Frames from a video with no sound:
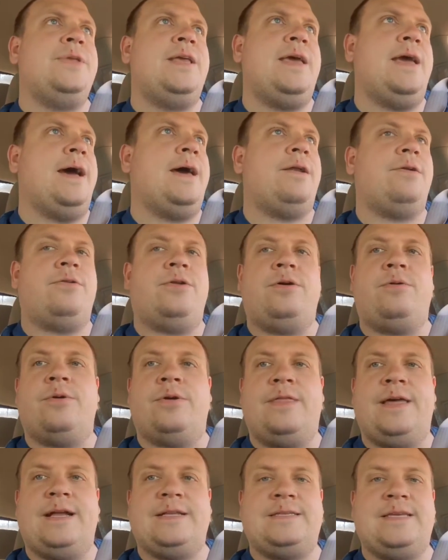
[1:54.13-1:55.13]
yeah, I don't know
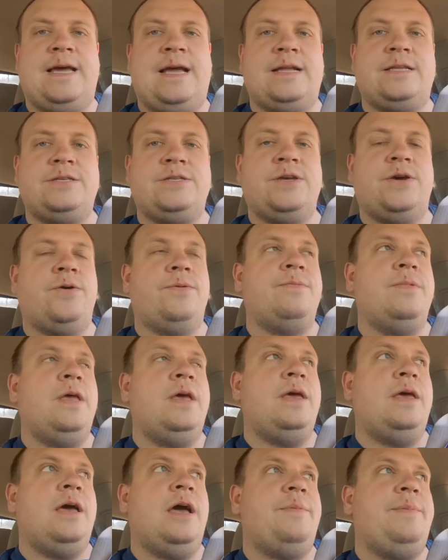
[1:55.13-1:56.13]
where that's at. So
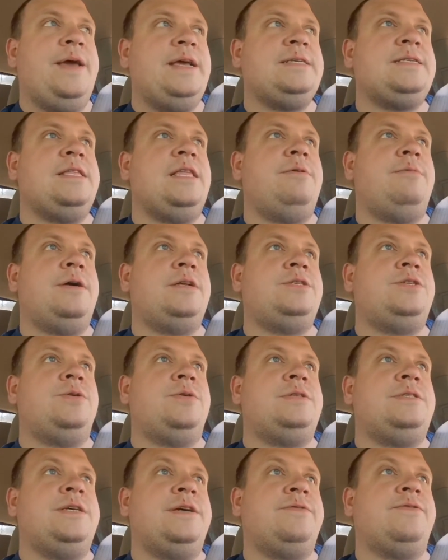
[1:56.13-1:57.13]
I basically went
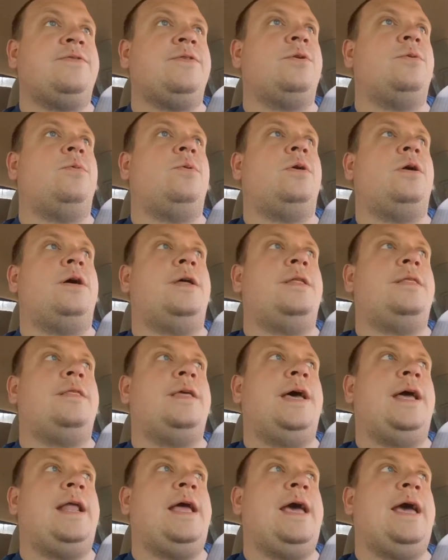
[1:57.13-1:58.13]
to a different
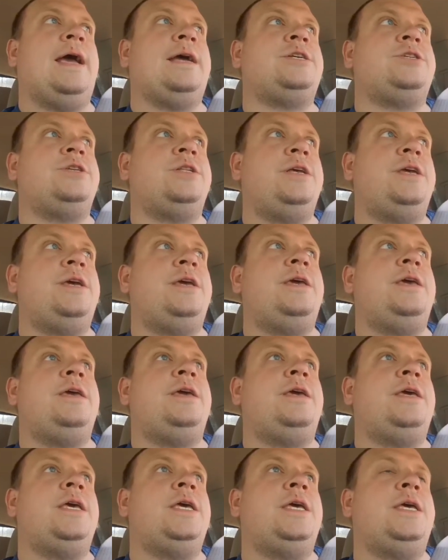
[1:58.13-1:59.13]
one that
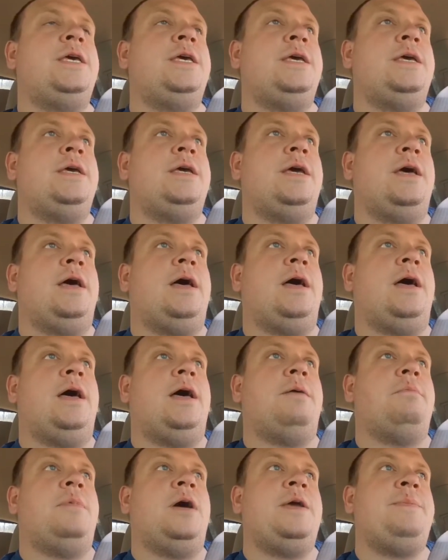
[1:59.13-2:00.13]
actually
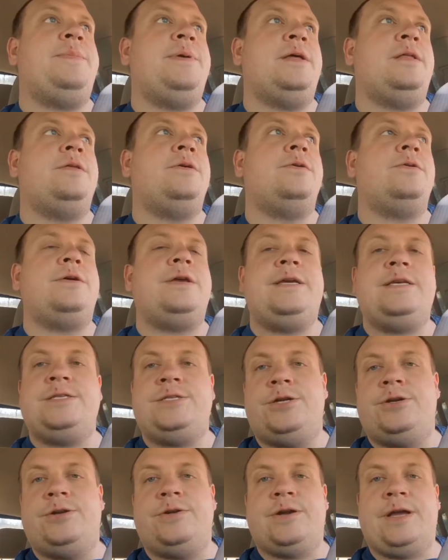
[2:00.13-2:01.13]
might be a little
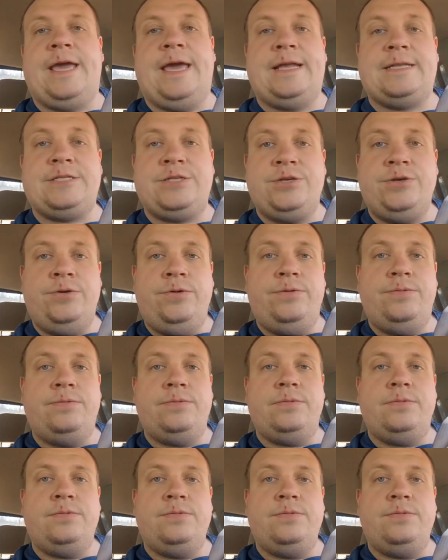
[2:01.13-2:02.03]
easier to get to.